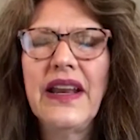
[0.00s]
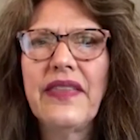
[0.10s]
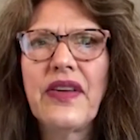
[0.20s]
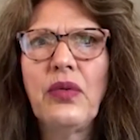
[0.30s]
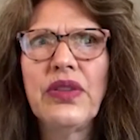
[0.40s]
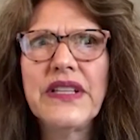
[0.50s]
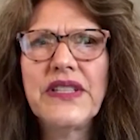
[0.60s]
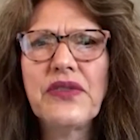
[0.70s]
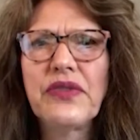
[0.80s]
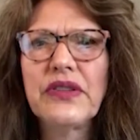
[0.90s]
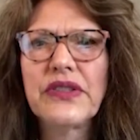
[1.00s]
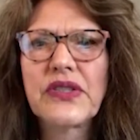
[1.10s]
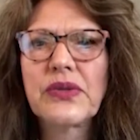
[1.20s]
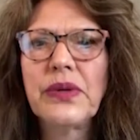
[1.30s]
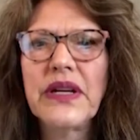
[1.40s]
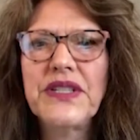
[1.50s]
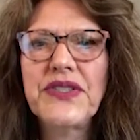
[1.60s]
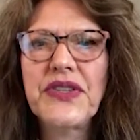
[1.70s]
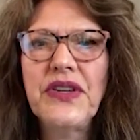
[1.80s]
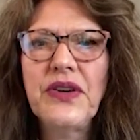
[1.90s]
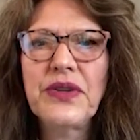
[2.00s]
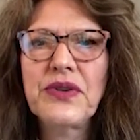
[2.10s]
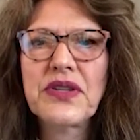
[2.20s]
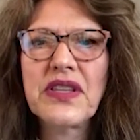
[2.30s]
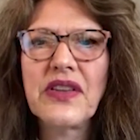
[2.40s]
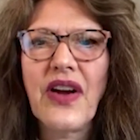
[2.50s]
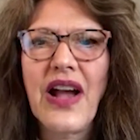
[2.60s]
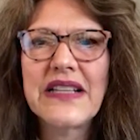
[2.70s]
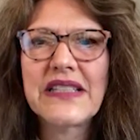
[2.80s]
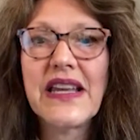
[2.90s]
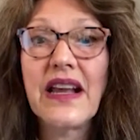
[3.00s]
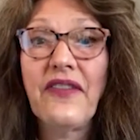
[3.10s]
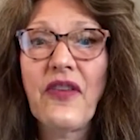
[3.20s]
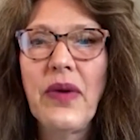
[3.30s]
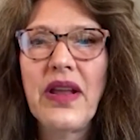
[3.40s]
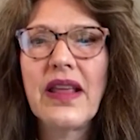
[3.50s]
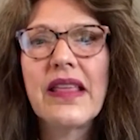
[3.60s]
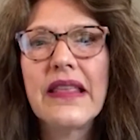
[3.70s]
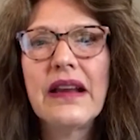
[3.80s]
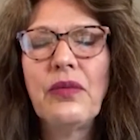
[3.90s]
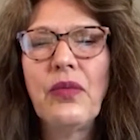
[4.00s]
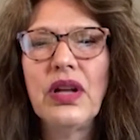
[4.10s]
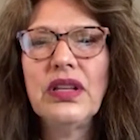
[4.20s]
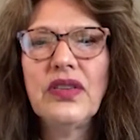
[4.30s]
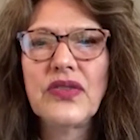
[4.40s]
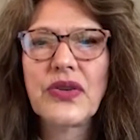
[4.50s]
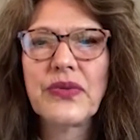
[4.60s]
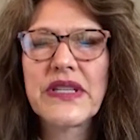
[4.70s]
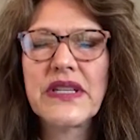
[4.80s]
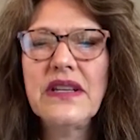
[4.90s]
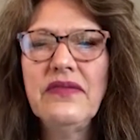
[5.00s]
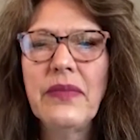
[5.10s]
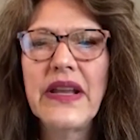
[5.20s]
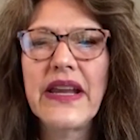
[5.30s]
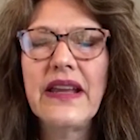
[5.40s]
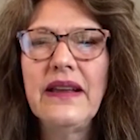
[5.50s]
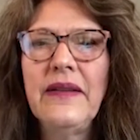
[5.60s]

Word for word: And I thought, well, that's a real switch. You know, usually they're asking for money, they don't want you to receive money.